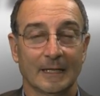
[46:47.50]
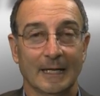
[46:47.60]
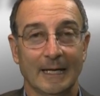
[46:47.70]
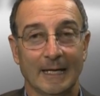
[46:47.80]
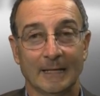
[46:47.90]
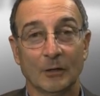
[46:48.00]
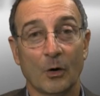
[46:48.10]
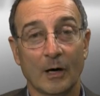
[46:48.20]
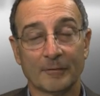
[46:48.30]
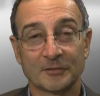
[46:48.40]
and
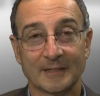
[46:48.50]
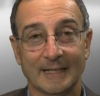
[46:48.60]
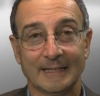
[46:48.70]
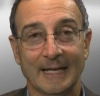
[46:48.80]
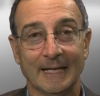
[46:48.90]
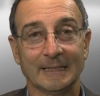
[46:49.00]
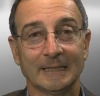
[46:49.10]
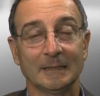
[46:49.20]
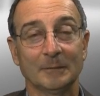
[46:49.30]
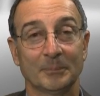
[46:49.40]
offset
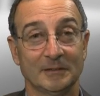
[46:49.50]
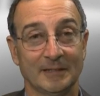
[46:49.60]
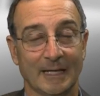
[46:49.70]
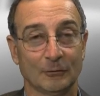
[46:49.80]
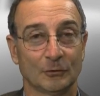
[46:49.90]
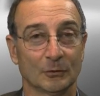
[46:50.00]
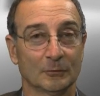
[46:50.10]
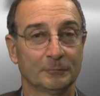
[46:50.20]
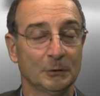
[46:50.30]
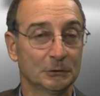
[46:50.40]
any potential
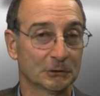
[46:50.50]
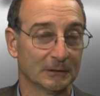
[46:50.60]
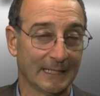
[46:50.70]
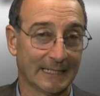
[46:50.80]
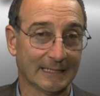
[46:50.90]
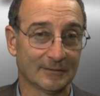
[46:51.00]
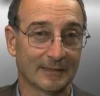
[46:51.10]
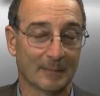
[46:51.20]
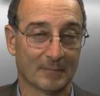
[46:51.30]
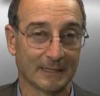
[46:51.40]
future gains
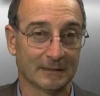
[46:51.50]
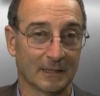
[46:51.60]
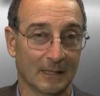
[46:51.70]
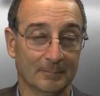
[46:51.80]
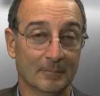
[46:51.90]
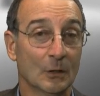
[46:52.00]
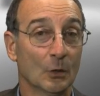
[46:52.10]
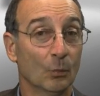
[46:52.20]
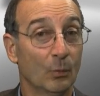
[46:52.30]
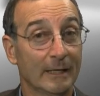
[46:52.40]
that might come
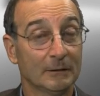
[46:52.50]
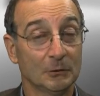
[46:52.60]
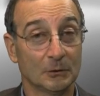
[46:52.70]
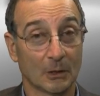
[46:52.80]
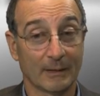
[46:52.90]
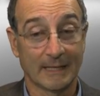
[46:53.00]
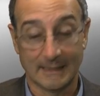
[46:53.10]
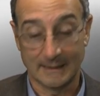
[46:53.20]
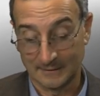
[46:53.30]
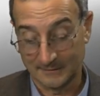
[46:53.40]
when you go
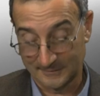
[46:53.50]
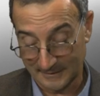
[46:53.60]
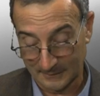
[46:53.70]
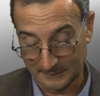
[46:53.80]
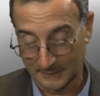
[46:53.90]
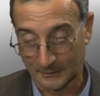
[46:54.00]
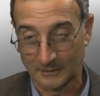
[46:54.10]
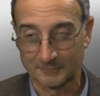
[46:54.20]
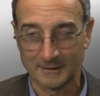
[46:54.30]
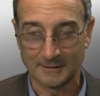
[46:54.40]
ahead and sell the
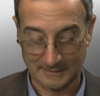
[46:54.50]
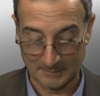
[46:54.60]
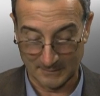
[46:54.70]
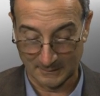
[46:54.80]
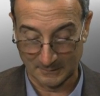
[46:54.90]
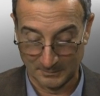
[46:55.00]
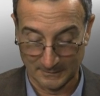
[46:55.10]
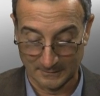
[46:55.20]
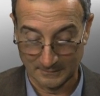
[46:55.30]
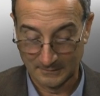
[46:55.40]
aircraft. I think that might have been
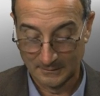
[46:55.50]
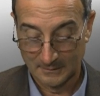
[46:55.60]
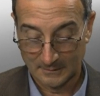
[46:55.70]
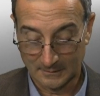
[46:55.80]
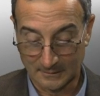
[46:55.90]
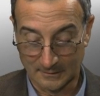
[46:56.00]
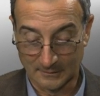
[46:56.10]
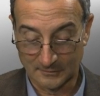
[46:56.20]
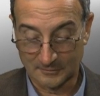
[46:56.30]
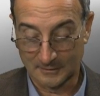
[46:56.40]
a
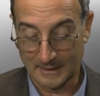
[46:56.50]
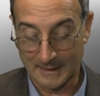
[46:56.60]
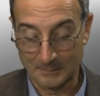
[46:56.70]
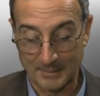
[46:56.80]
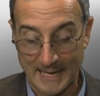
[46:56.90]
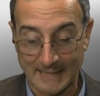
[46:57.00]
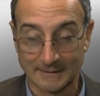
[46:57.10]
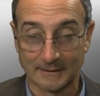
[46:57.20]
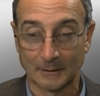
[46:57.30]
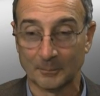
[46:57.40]
slide back
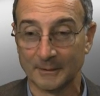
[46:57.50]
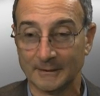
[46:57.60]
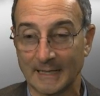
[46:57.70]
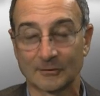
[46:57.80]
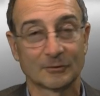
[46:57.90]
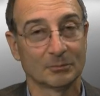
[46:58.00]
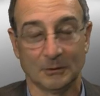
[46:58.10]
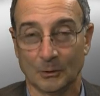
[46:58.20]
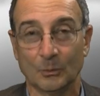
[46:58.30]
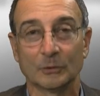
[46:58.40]
there, but that's,
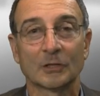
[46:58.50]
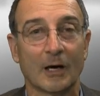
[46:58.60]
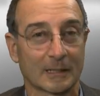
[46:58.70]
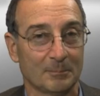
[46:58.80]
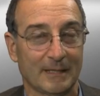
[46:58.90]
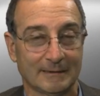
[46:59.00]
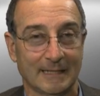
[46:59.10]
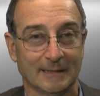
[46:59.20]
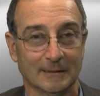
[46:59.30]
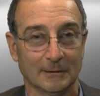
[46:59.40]
we'll talk about that
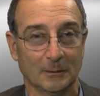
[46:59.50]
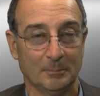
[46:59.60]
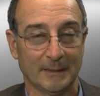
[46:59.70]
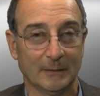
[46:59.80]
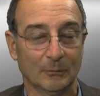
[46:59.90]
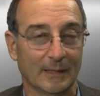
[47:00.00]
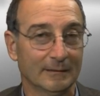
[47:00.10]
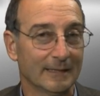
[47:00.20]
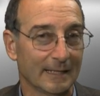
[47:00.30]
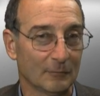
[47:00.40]
in a little bit,
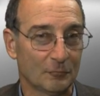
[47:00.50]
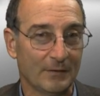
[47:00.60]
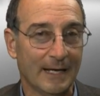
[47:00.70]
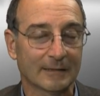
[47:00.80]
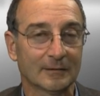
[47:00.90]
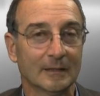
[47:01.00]
that in fact,